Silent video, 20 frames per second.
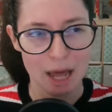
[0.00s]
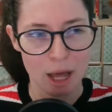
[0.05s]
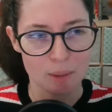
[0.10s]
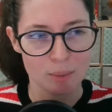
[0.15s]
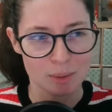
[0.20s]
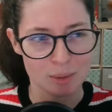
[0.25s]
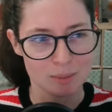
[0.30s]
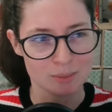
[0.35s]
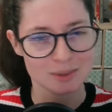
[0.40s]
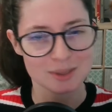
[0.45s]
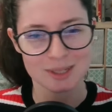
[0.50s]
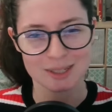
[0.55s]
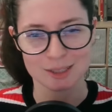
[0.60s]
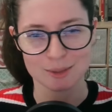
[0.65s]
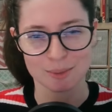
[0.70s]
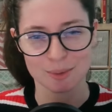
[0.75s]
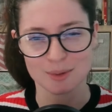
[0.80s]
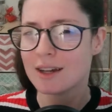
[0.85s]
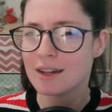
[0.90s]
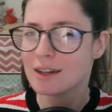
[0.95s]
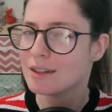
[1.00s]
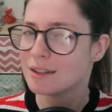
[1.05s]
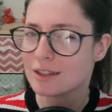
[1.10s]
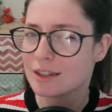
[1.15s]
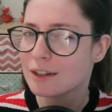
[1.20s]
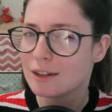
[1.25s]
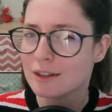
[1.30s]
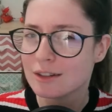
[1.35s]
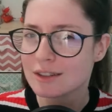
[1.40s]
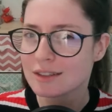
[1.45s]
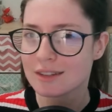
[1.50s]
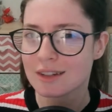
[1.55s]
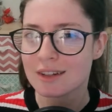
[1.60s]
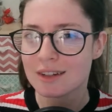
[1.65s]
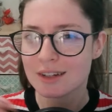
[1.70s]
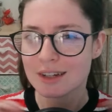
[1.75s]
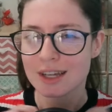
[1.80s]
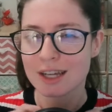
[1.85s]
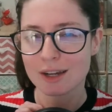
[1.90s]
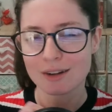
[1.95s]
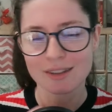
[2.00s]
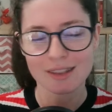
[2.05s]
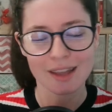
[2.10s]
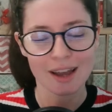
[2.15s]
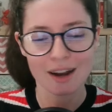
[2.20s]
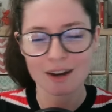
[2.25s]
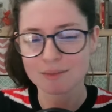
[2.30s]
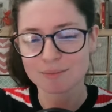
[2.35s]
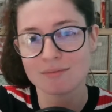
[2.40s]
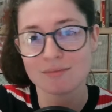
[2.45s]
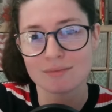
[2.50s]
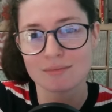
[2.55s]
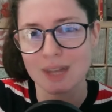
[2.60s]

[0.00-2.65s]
albums as opposed to singles here and there.